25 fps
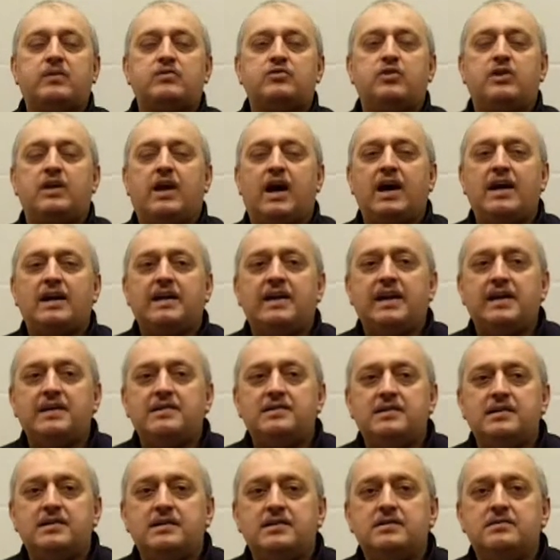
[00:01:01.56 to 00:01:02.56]
So there are
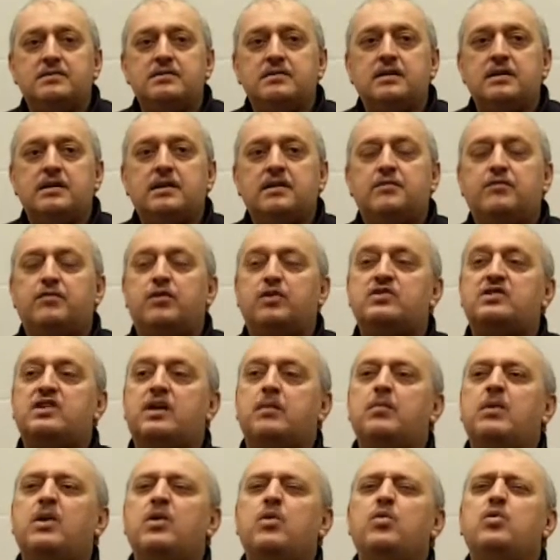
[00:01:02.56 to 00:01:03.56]
cases for
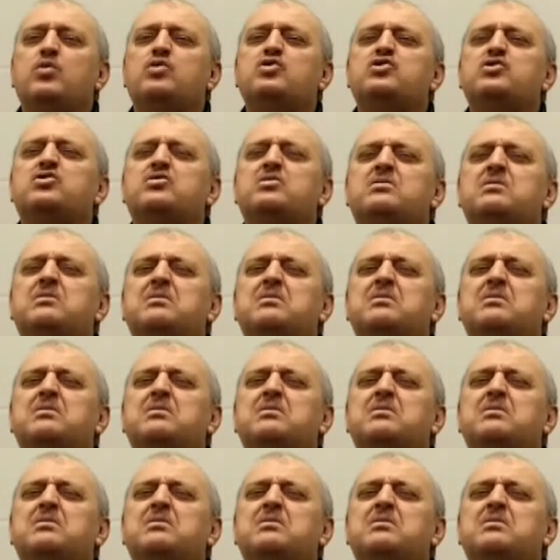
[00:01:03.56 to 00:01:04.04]
someone who's